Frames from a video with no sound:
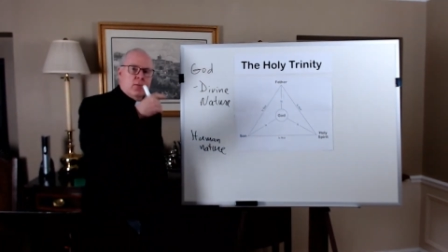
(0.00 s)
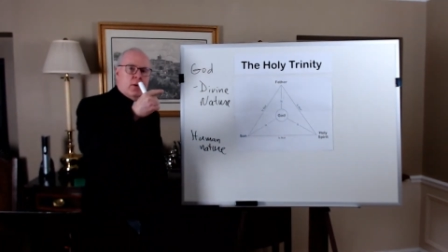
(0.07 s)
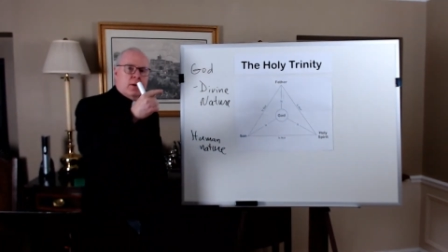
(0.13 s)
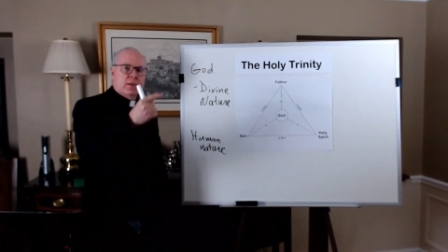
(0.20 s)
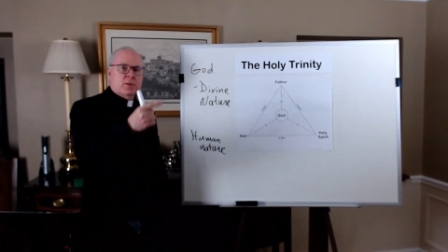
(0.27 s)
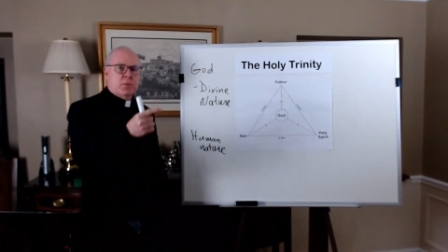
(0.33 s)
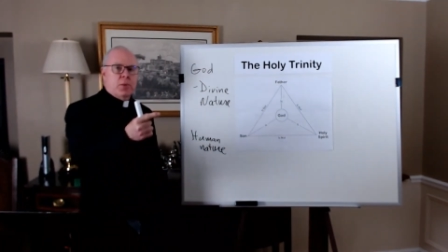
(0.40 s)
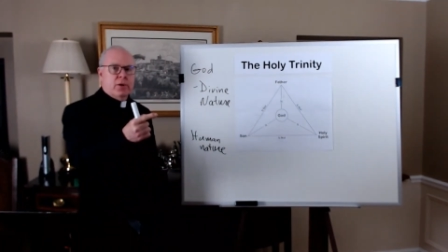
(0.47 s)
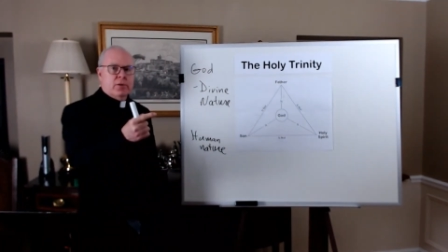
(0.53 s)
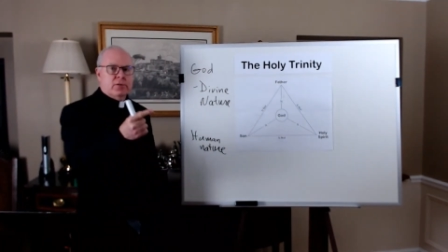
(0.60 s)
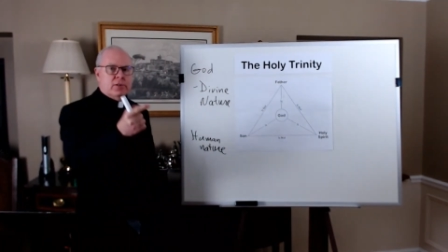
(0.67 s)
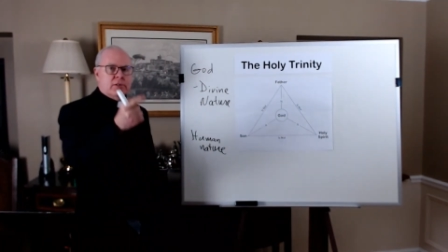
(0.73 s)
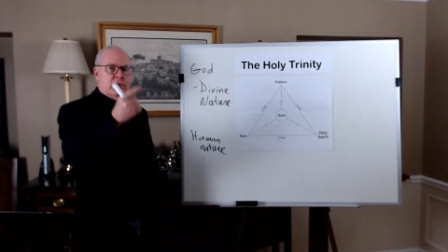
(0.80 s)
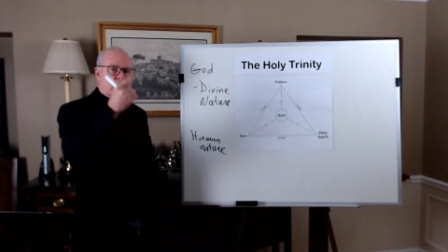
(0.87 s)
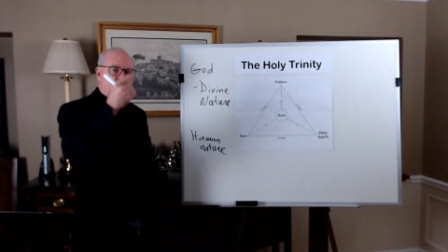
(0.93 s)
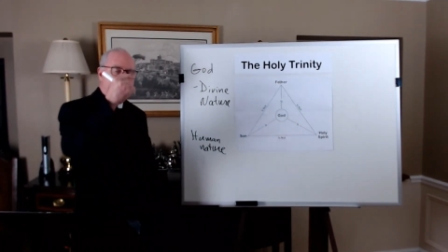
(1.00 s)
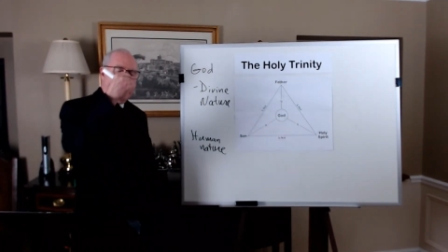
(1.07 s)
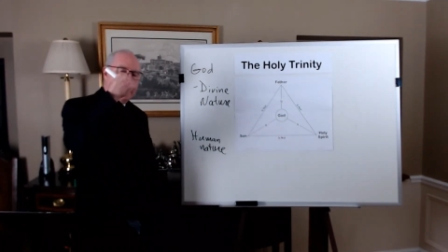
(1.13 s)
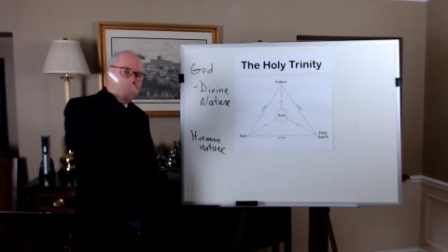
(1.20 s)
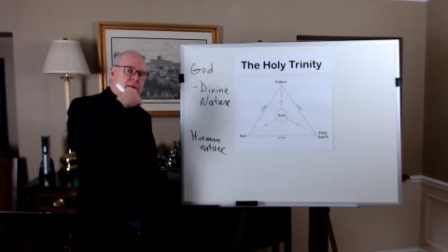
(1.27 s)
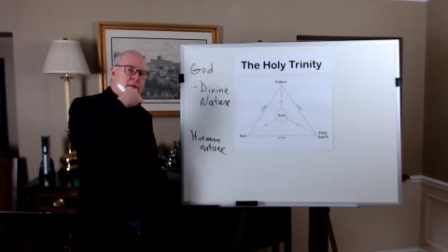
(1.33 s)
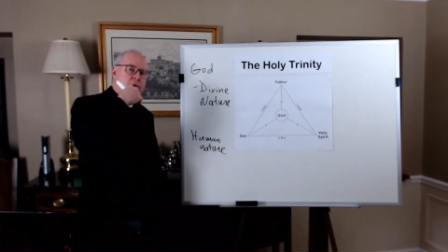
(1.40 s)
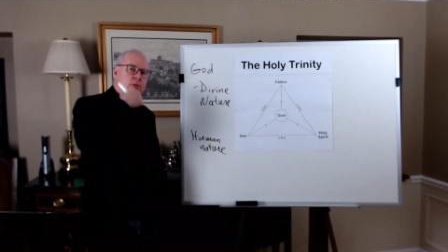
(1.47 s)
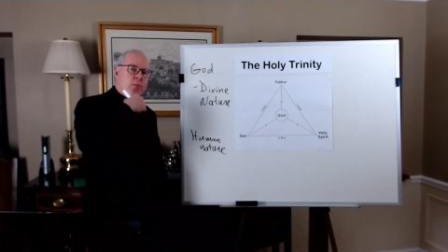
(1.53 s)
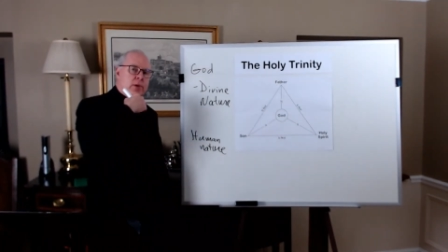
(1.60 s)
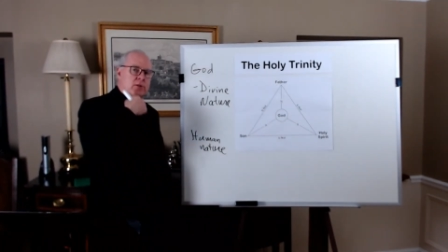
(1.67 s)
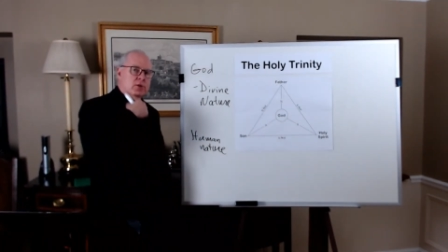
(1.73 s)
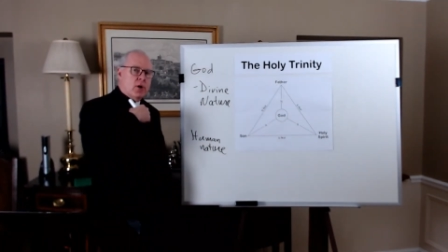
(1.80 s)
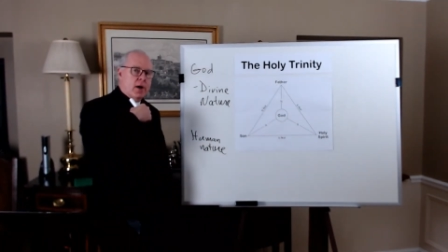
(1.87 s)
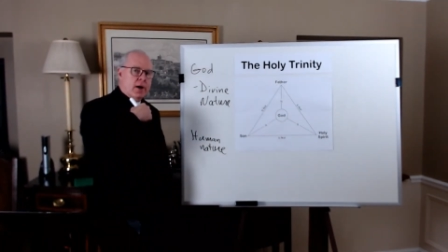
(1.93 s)
what is person. So how can we
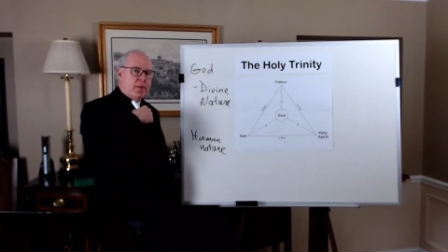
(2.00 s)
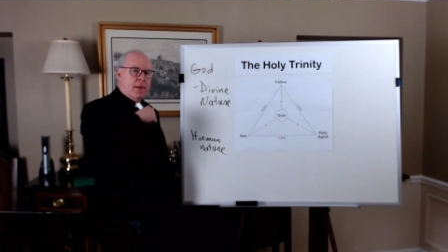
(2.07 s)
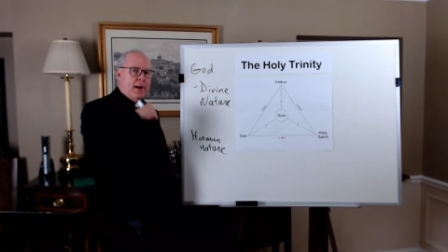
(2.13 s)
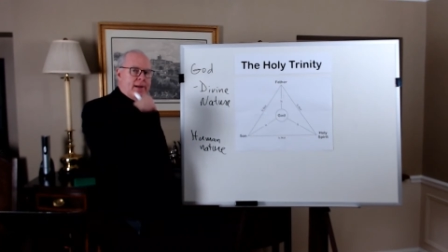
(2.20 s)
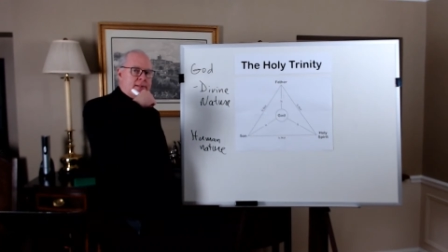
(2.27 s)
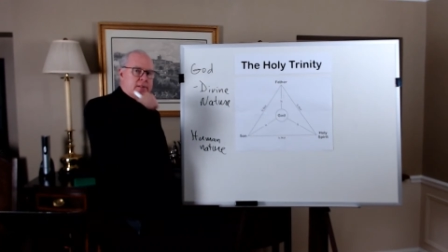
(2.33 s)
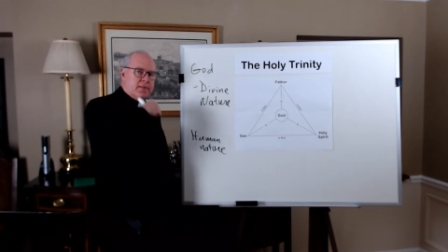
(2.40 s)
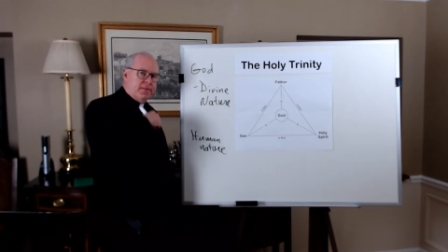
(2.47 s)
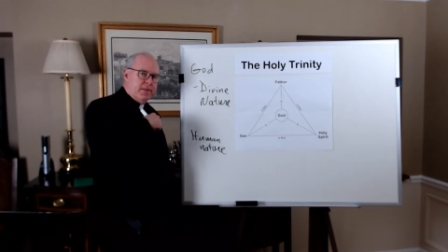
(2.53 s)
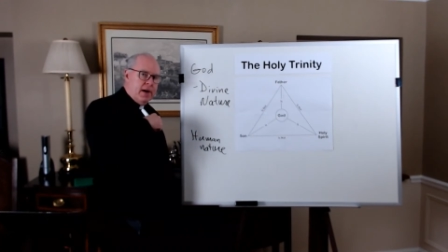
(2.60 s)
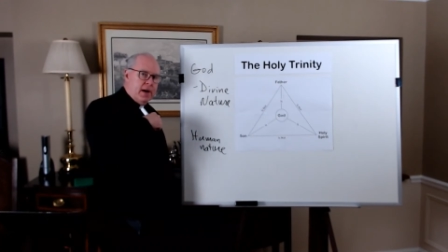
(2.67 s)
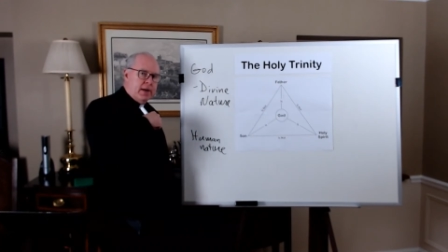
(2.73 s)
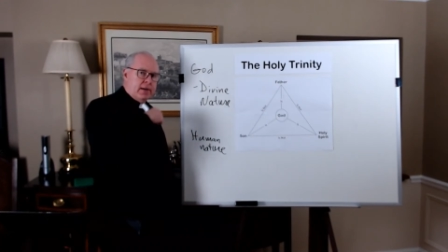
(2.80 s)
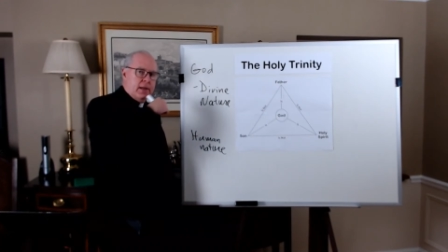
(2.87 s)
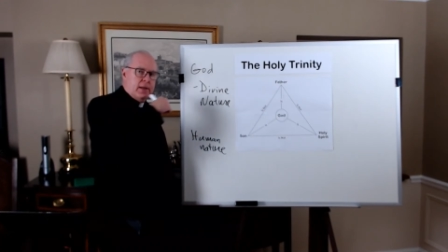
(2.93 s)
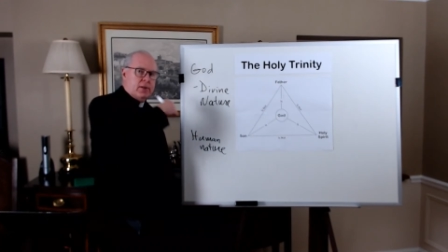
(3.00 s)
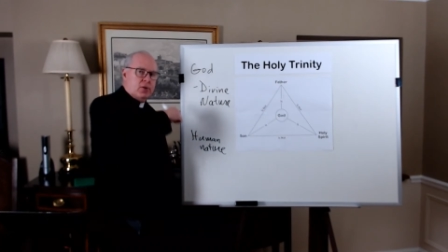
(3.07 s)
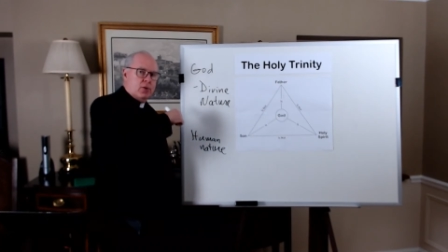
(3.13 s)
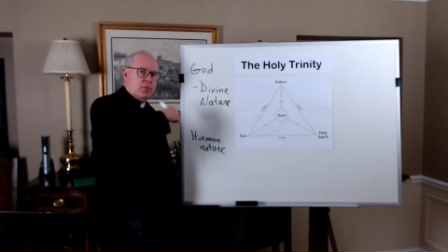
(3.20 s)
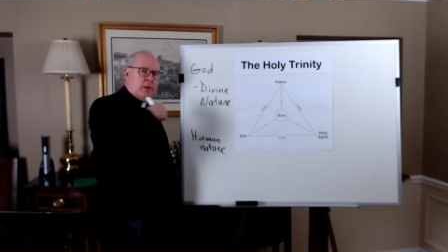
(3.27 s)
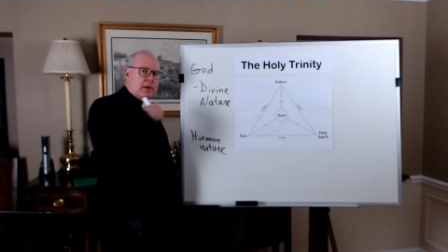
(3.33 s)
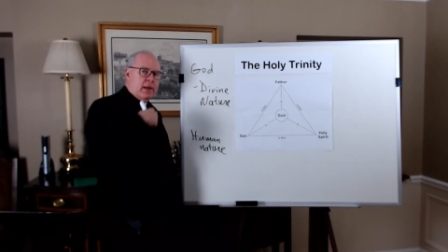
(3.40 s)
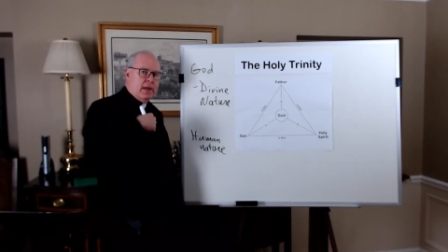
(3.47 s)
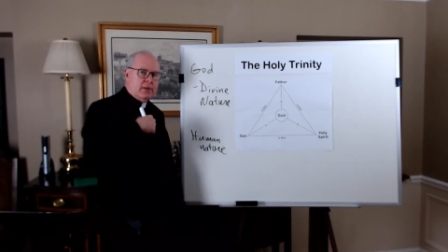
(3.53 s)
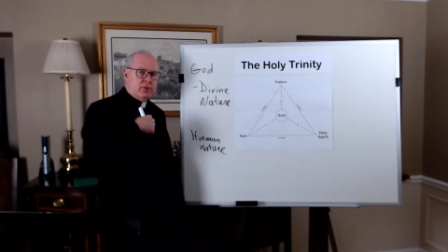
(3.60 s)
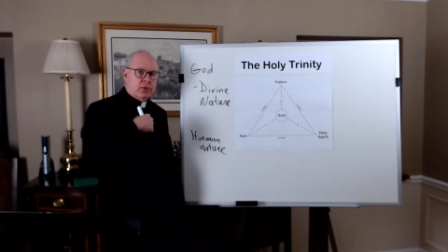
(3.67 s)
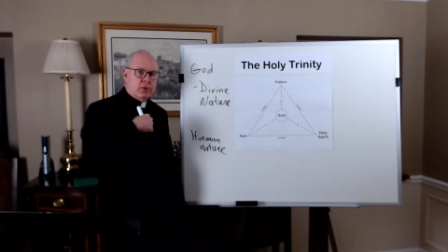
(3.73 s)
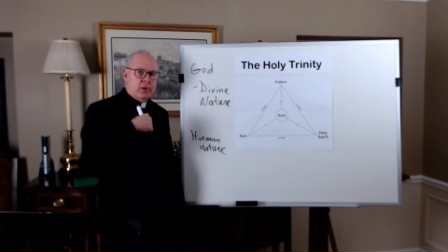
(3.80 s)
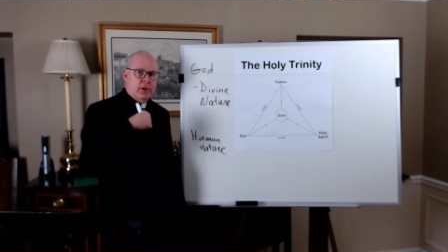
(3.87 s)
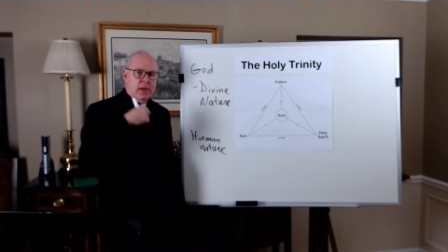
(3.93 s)
talk about divine and human
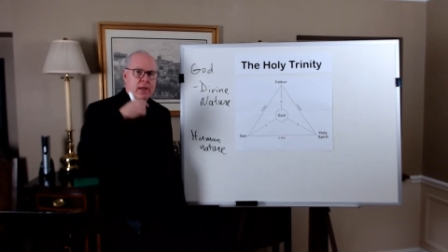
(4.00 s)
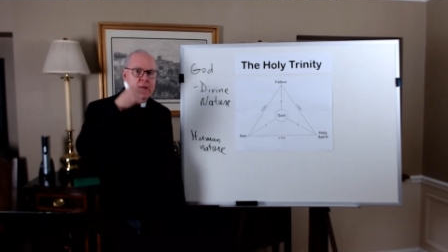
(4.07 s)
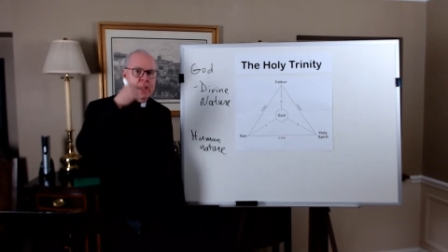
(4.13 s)
nature